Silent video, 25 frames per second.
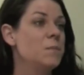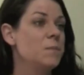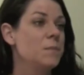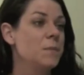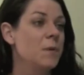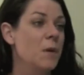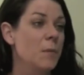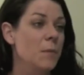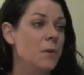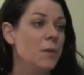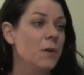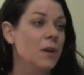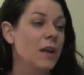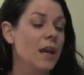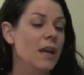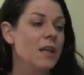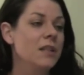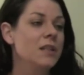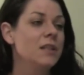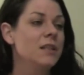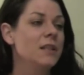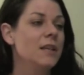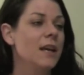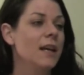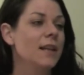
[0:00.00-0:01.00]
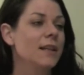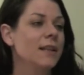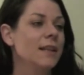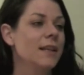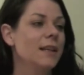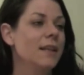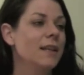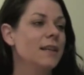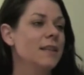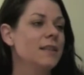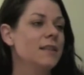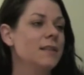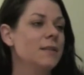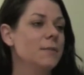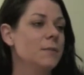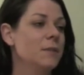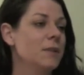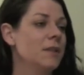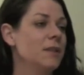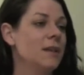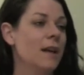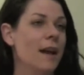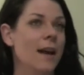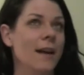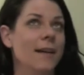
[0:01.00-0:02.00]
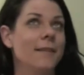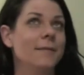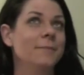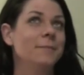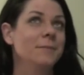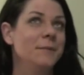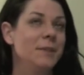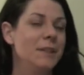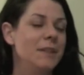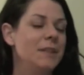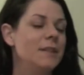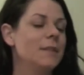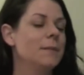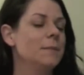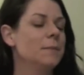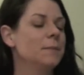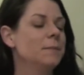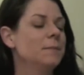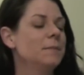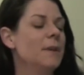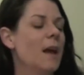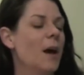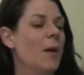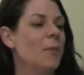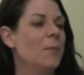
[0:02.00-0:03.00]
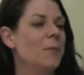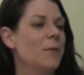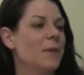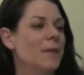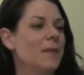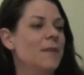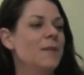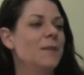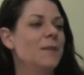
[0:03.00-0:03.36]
communication techniques, which I need some help with